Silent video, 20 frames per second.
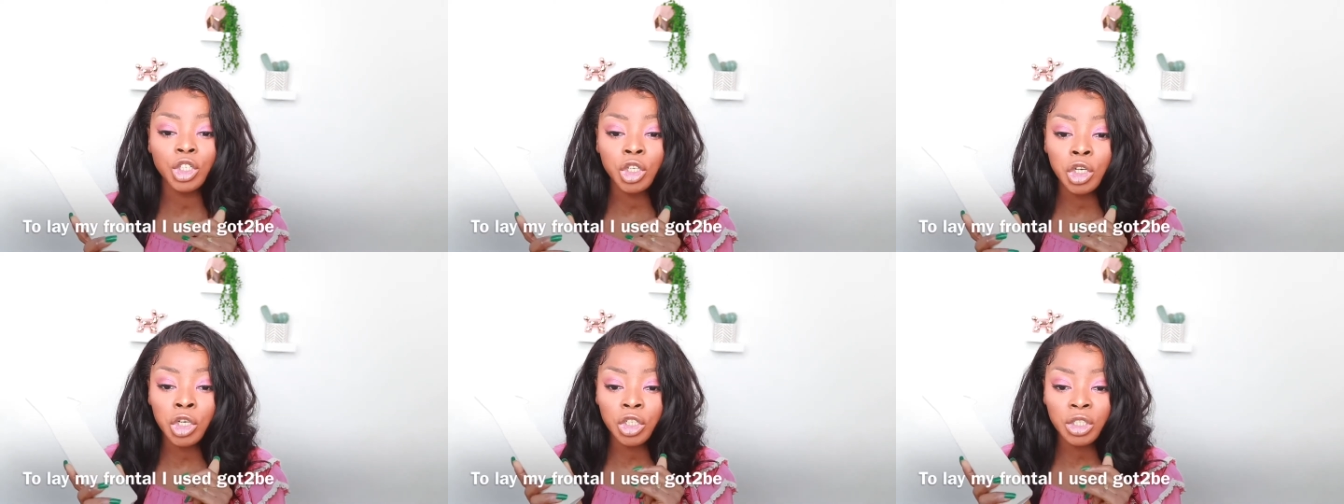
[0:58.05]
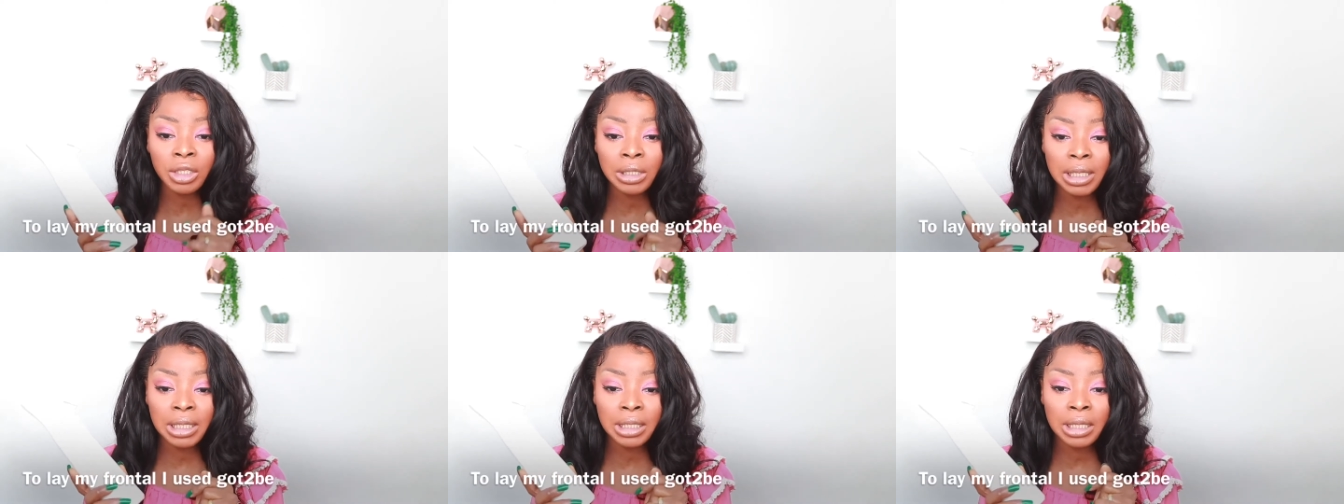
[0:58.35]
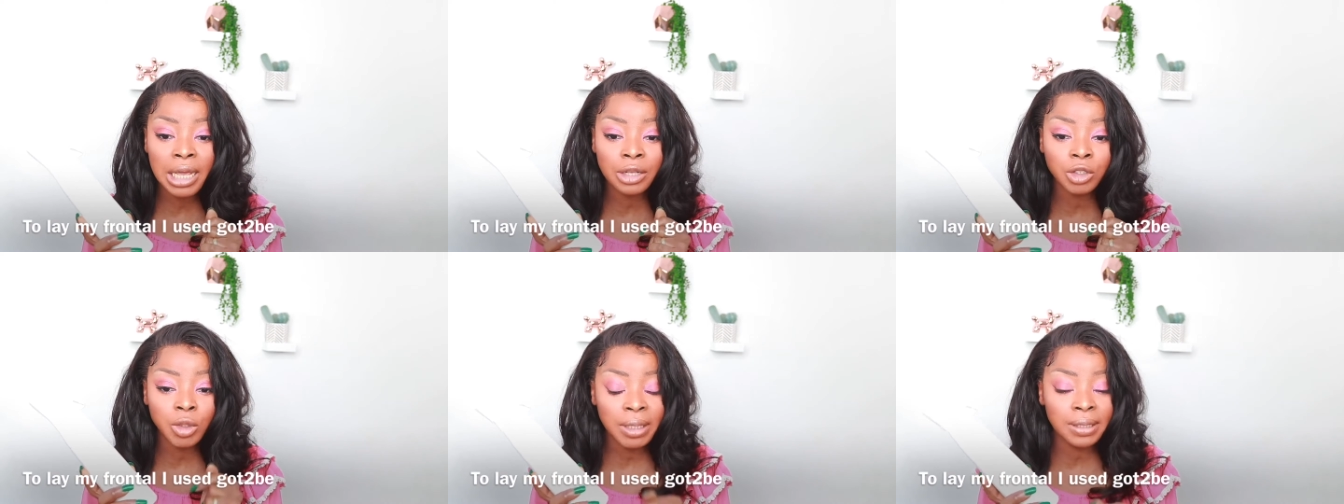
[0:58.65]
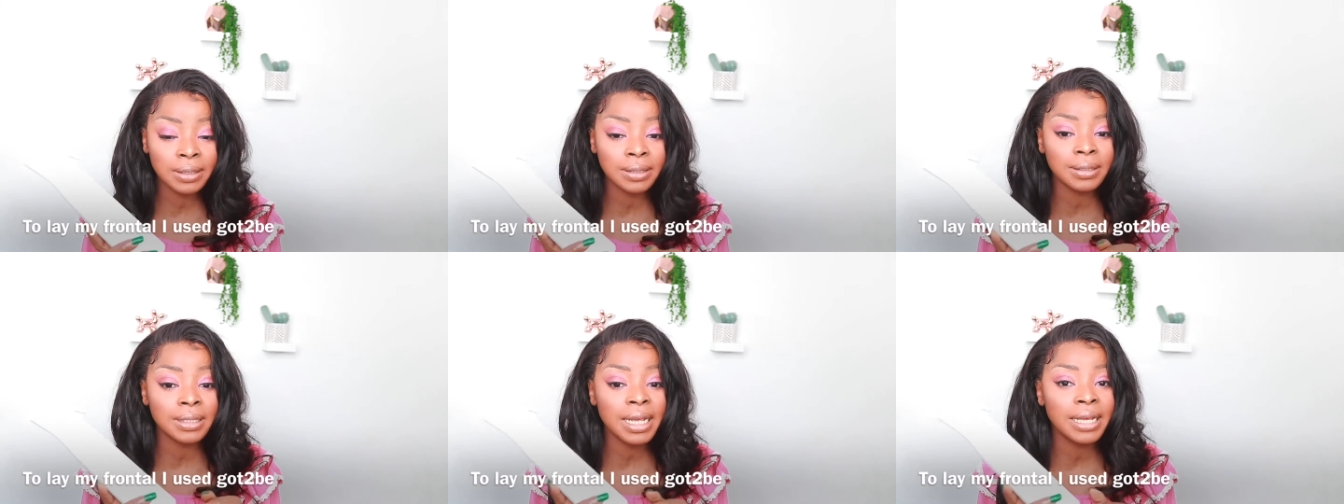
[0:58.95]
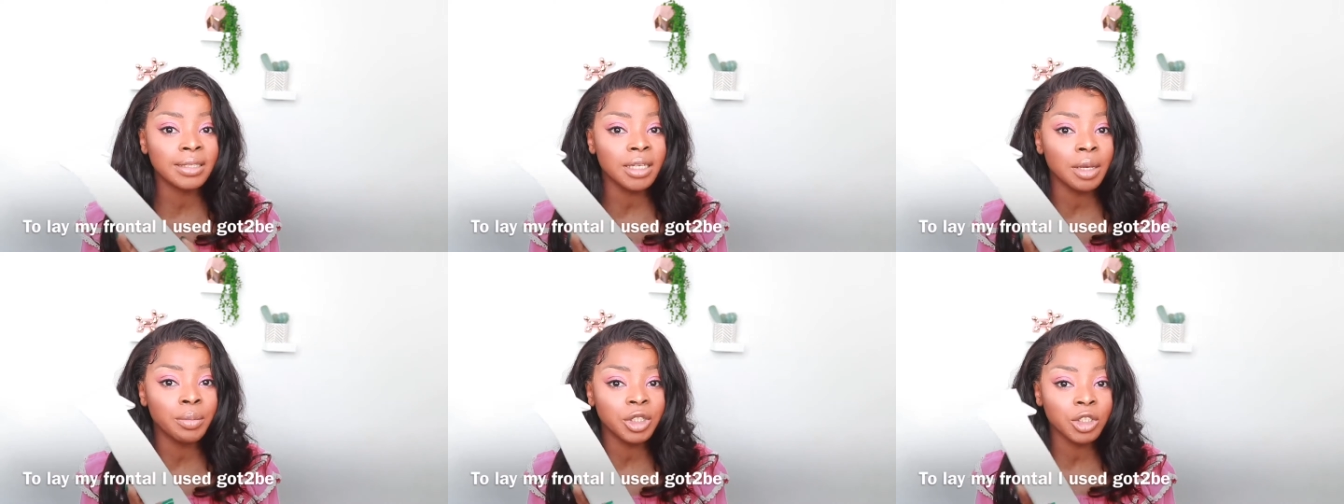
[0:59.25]
You just need to
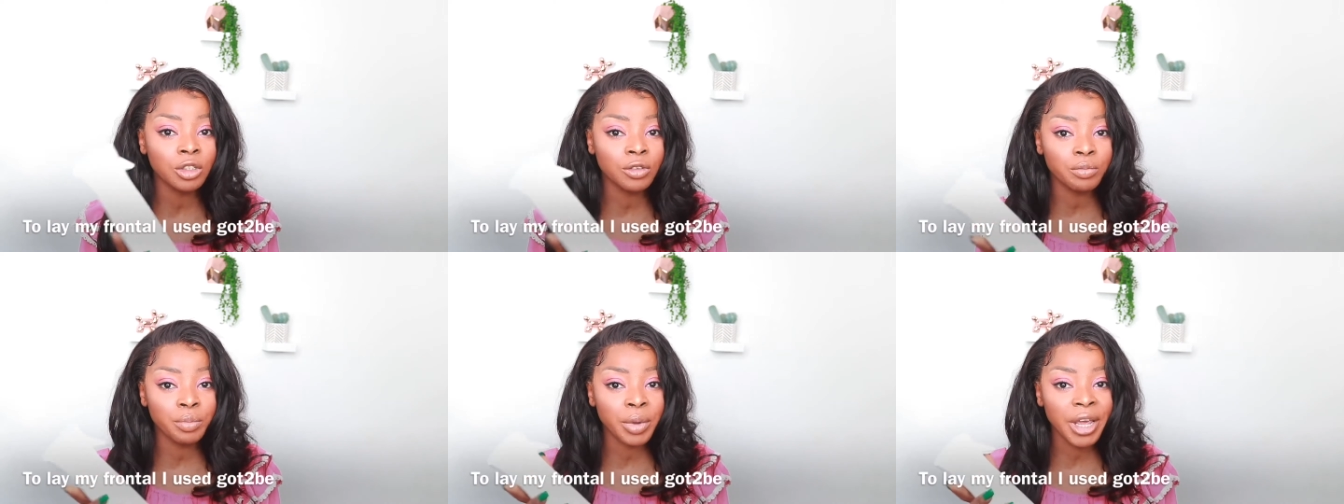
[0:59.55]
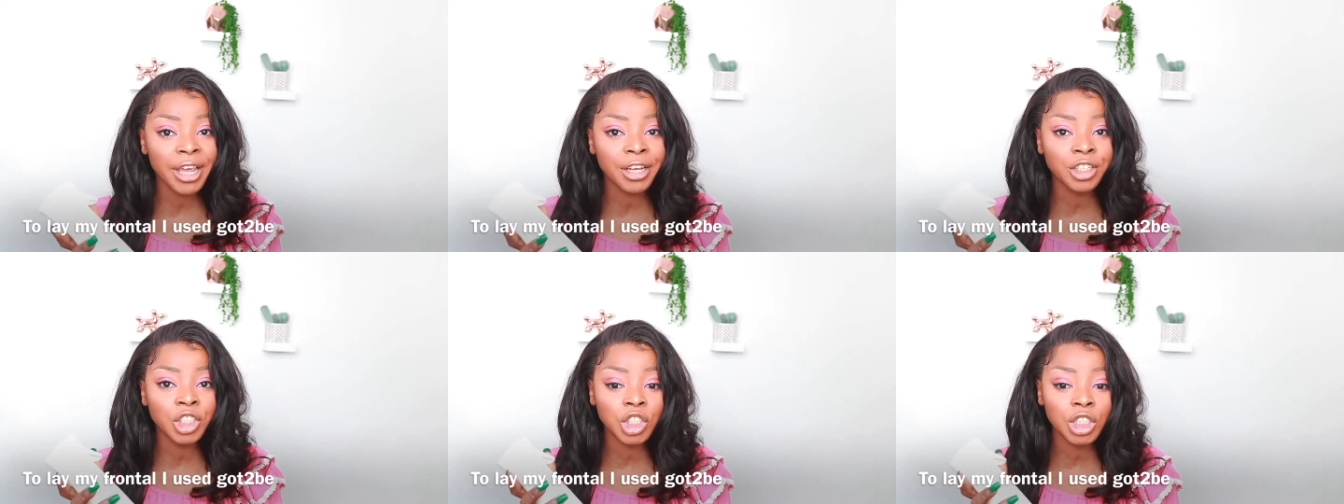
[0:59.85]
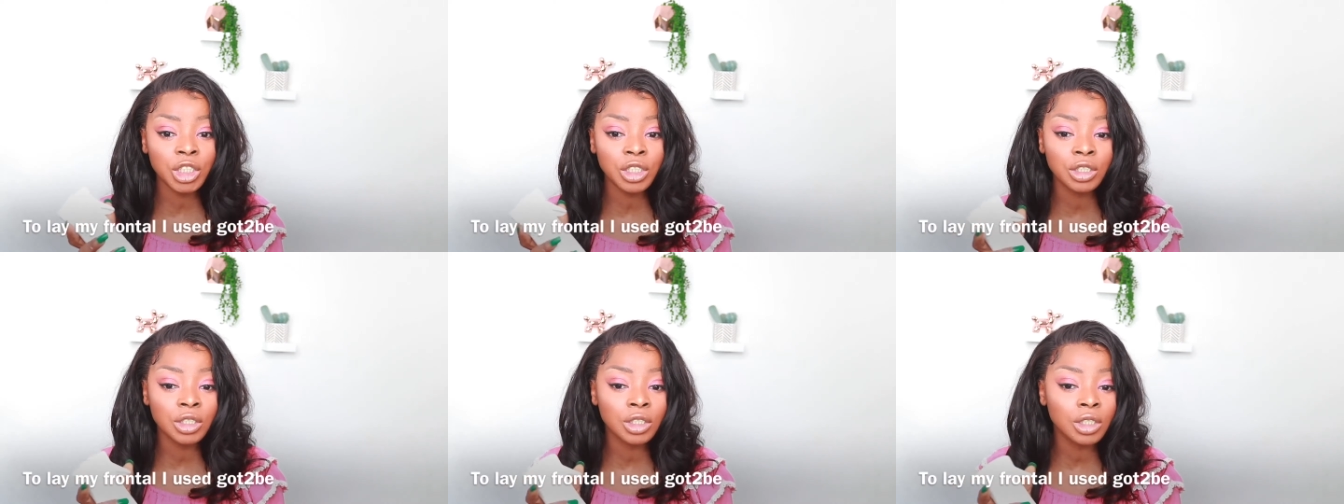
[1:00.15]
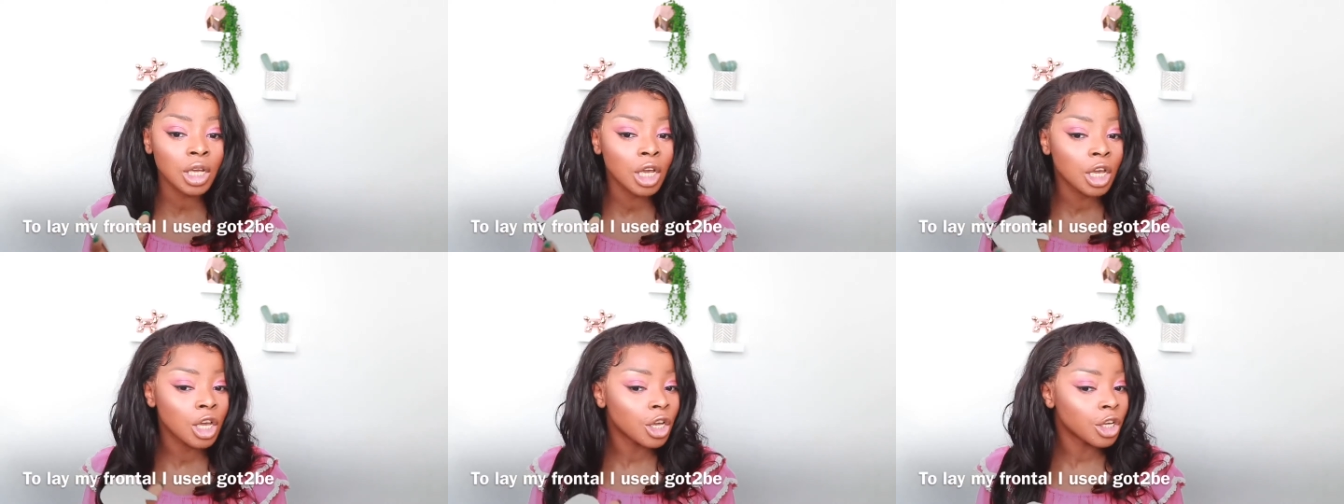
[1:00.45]
exercise a bit of patience.